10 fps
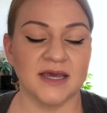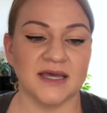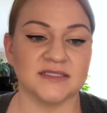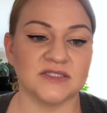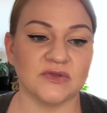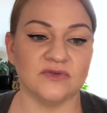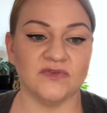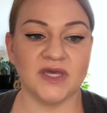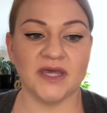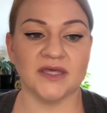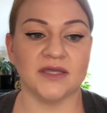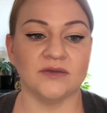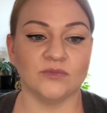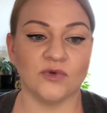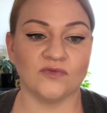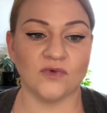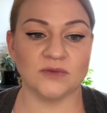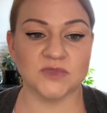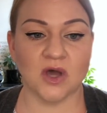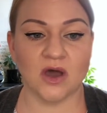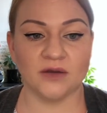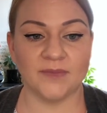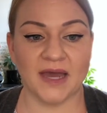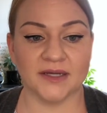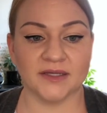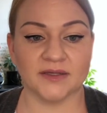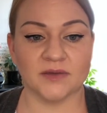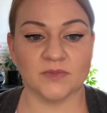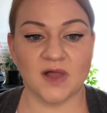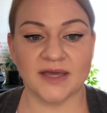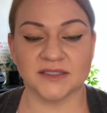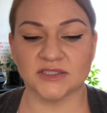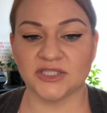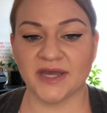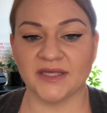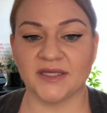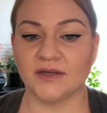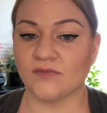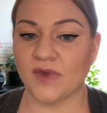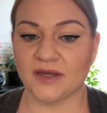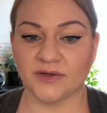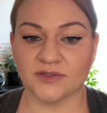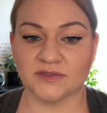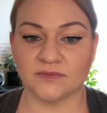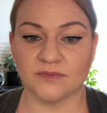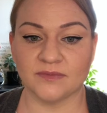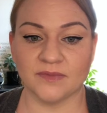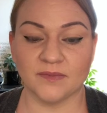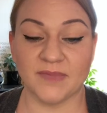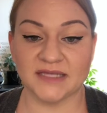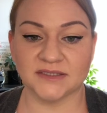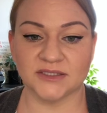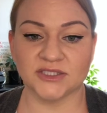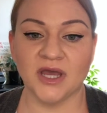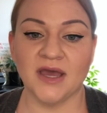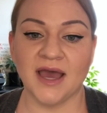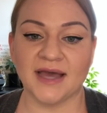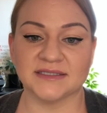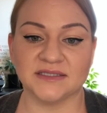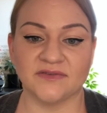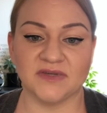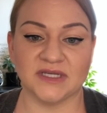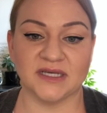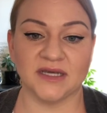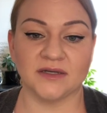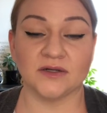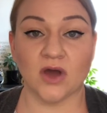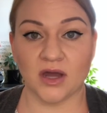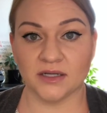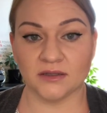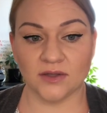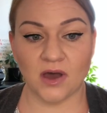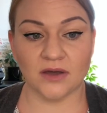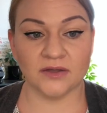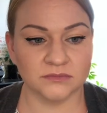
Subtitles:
And so the VAN performs automatic compliance checking and records message activity in an audit log.